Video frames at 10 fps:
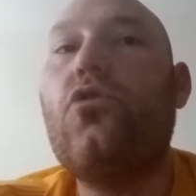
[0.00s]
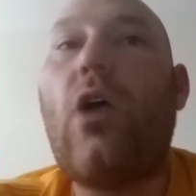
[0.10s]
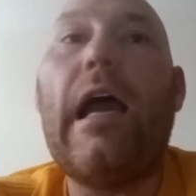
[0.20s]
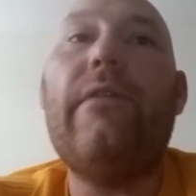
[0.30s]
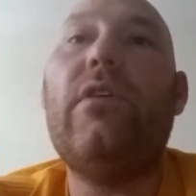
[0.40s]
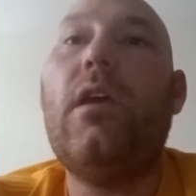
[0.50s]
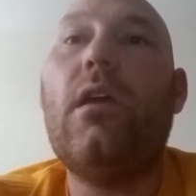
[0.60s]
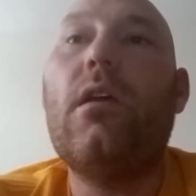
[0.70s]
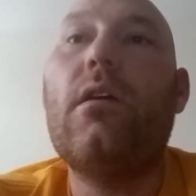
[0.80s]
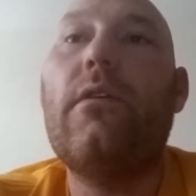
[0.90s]

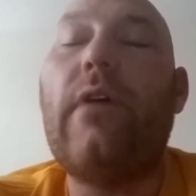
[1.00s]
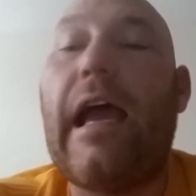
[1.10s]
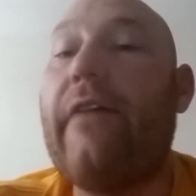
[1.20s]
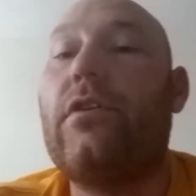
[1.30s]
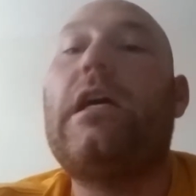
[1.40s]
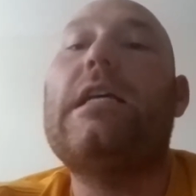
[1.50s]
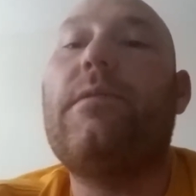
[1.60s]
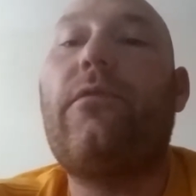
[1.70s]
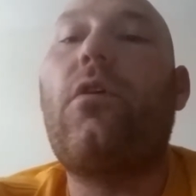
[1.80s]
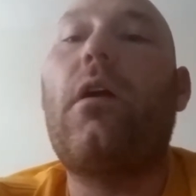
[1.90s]
driving
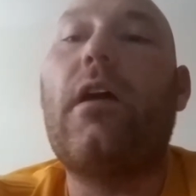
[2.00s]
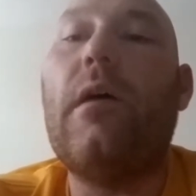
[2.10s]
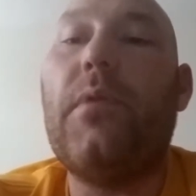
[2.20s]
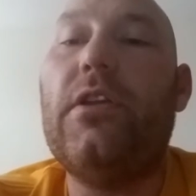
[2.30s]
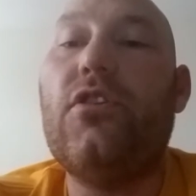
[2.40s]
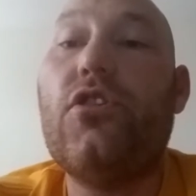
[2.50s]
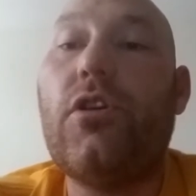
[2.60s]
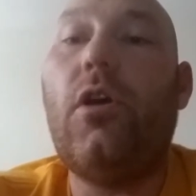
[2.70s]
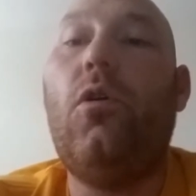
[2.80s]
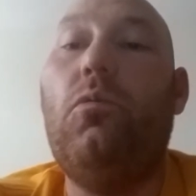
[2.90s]
advertisement for our company to
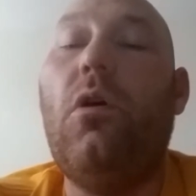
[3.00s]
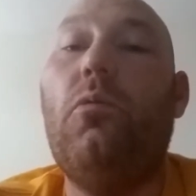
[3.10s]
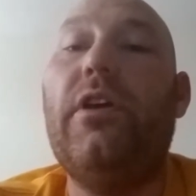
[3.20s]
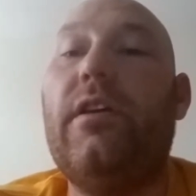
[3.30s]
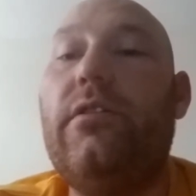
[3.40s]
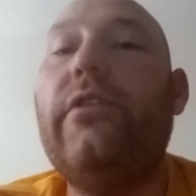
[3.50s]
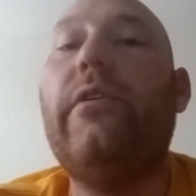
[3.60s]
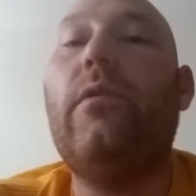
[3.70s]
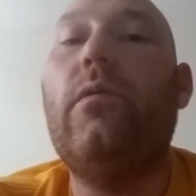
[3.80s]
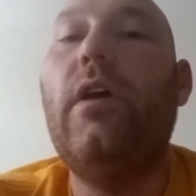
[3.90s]
show what we can
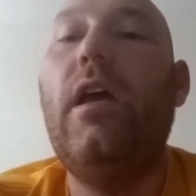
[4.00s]
do.